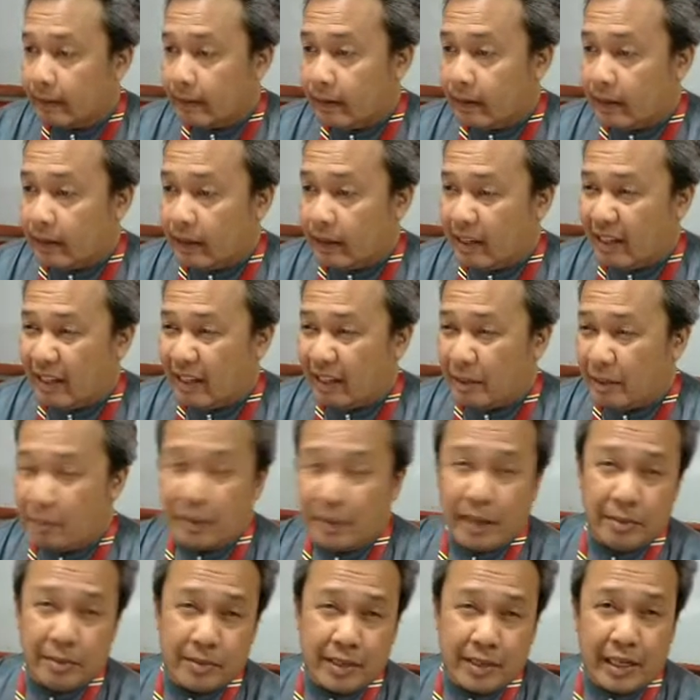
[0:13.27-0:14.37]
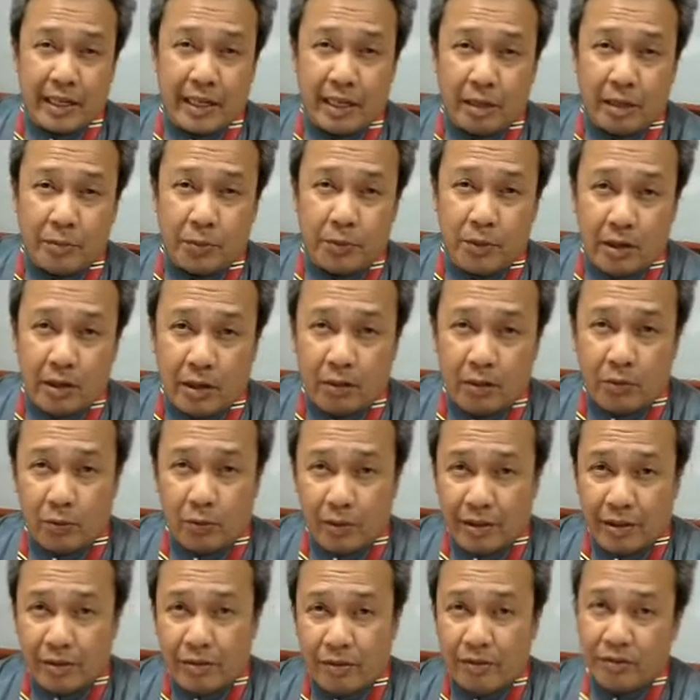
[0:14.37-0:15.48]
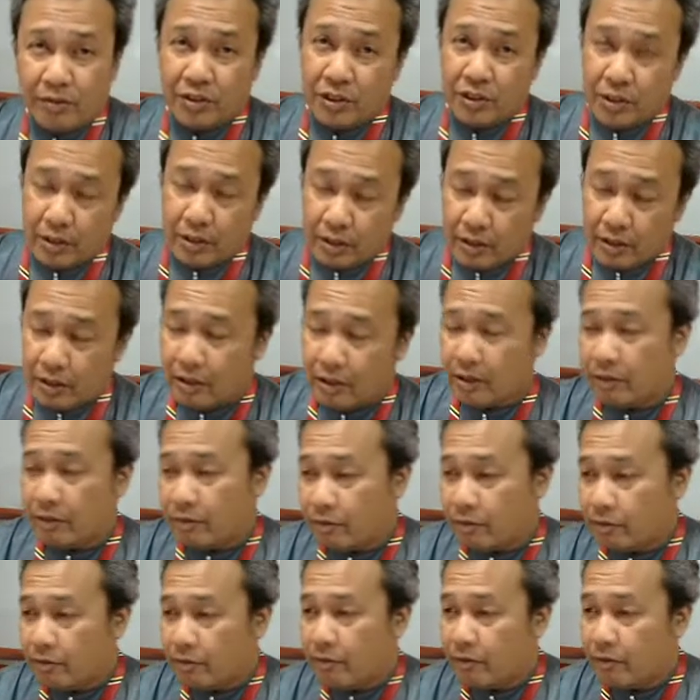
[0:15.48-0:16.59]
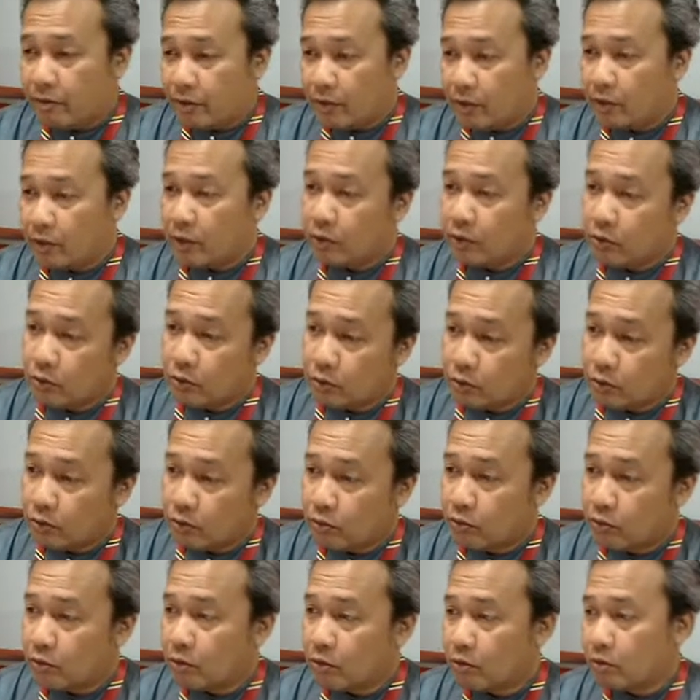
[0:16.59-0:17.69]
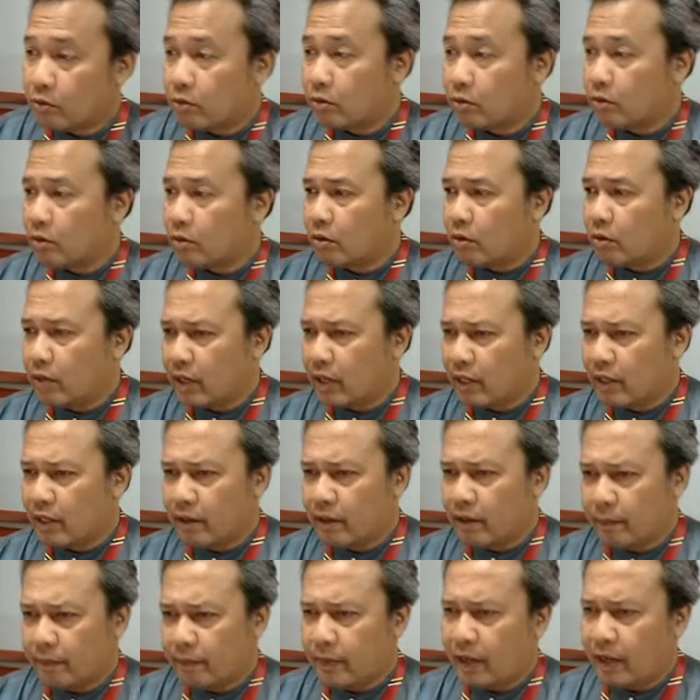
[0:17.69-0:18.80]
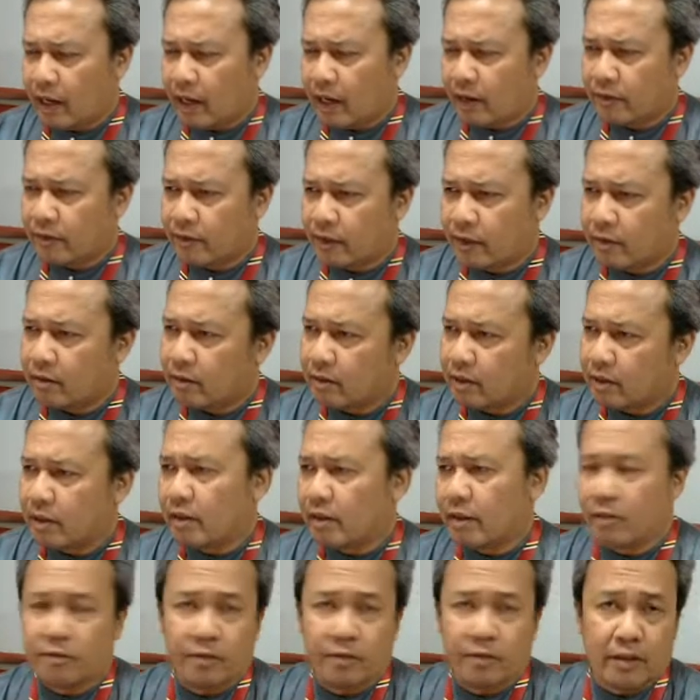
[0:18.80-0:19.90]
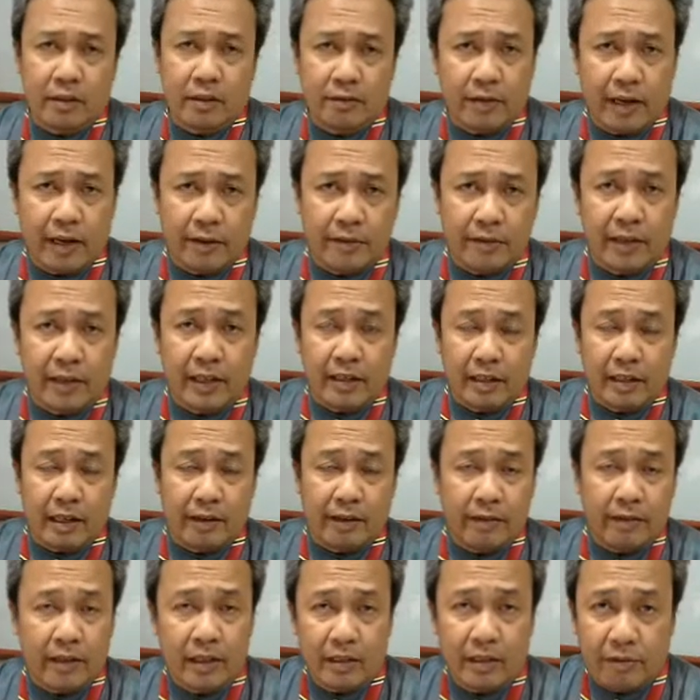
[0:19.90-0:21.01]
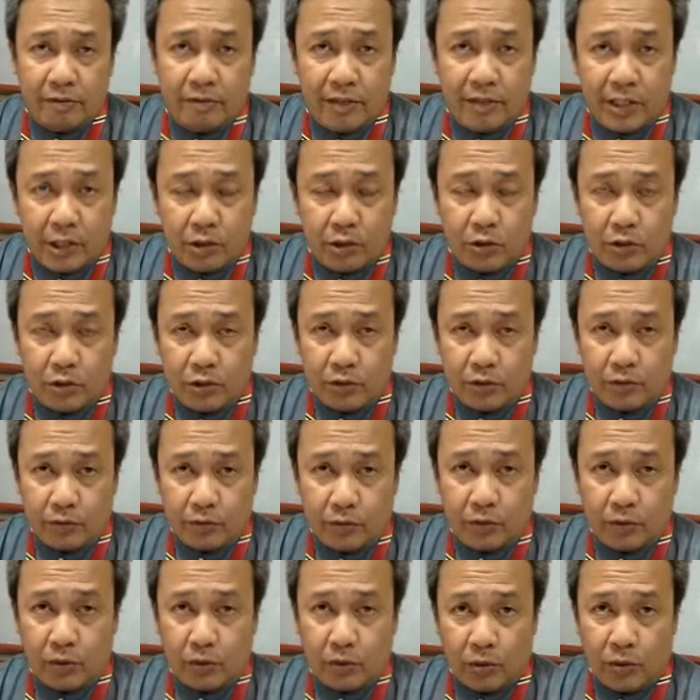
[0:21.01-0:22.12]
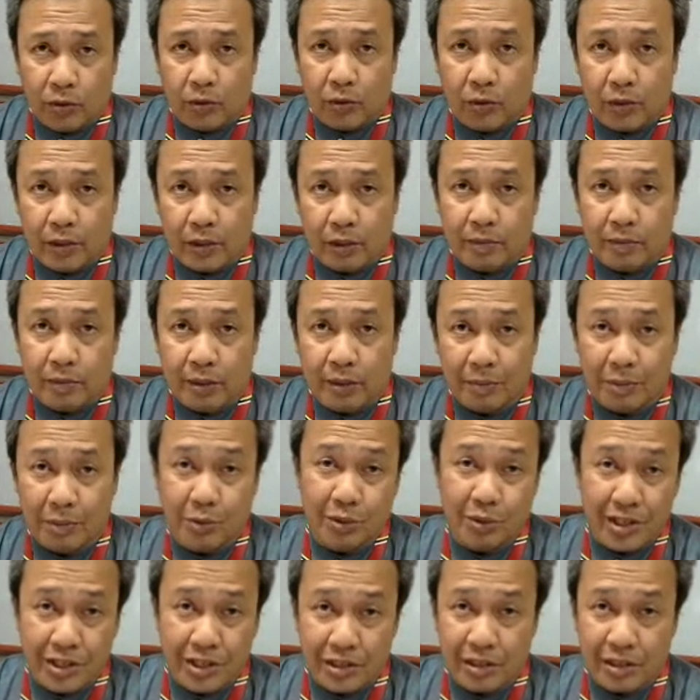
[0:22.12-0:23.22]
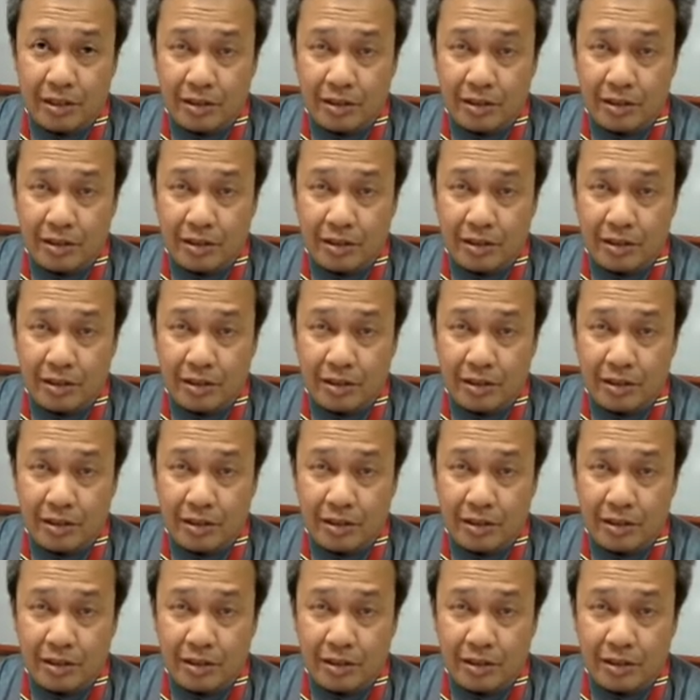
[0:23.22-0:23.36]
That perhaps can help you out with revision if you need to do so. So in the after the I've done videos for the mutation,